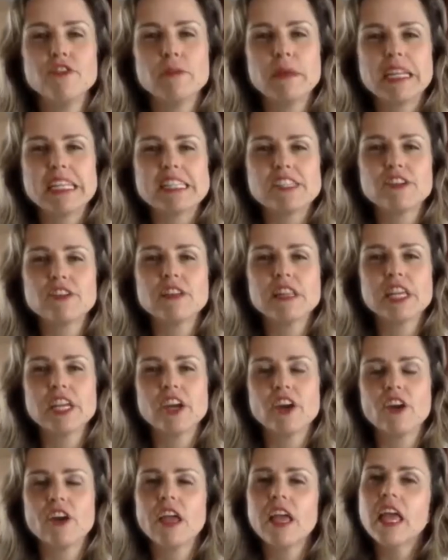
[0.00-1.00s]
a few minutes
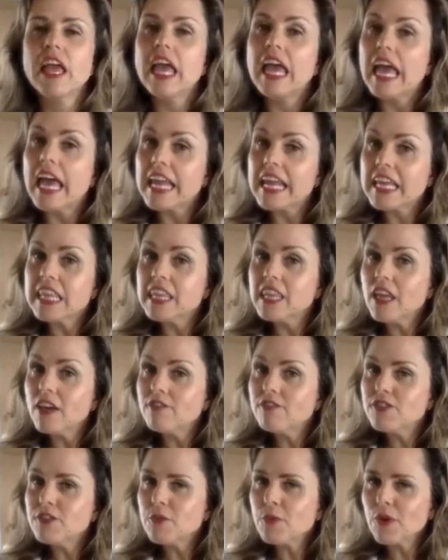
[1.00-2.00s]
earlier, and I'd
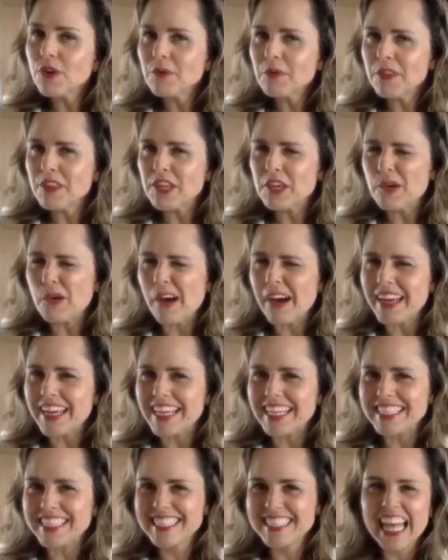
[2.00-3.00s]
love to work with you on
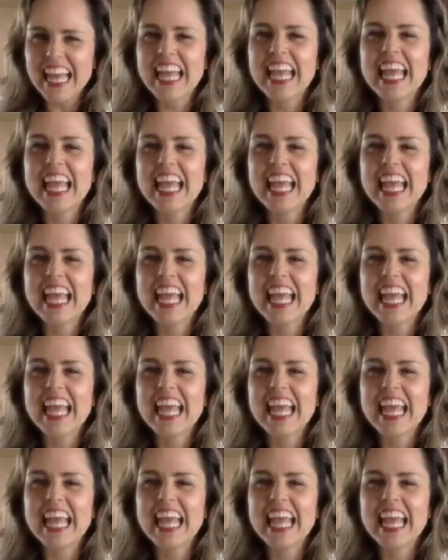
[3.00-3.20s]
it.